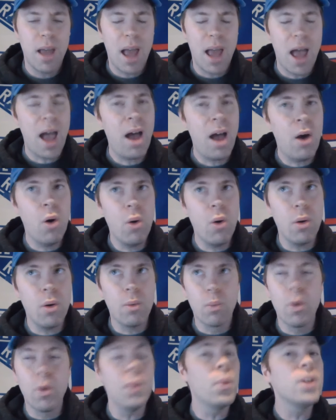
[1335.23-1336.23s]

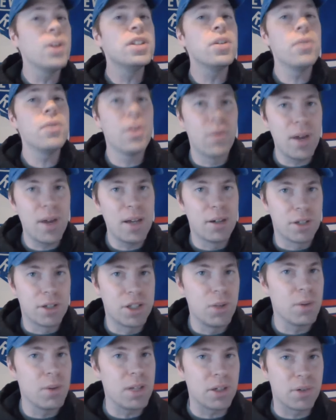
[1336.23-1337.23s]
What do the Rangers
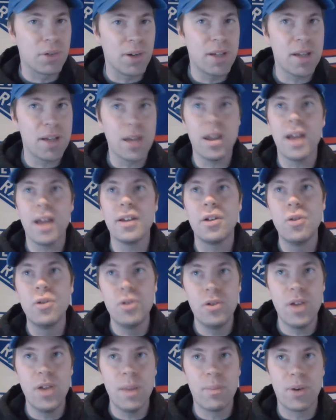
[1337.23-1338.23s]
do at the trade deadline? Who
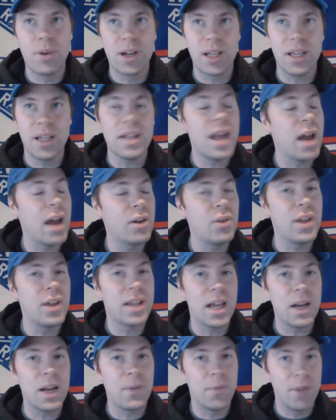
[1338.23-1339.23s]
do they bring in? How do they
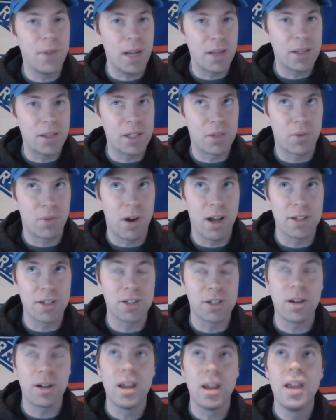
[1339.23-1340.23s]
kind of fill out this
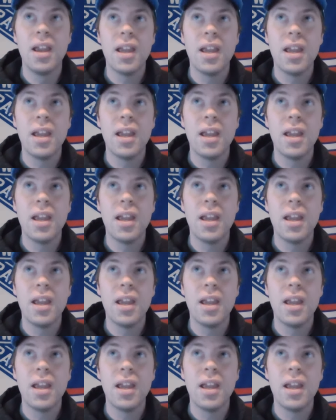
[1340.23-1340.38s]
roster?